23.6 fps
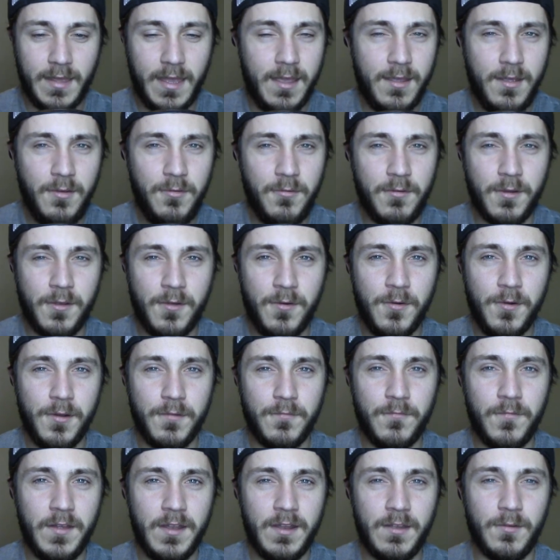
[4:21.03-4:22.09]
I gotta record
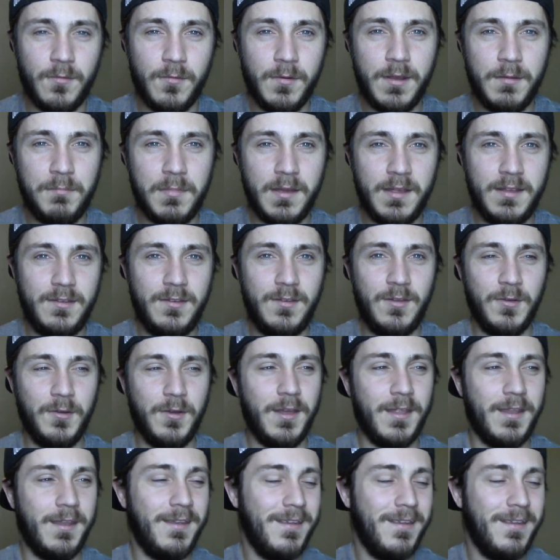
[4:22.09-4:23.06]
a video. What am I doing?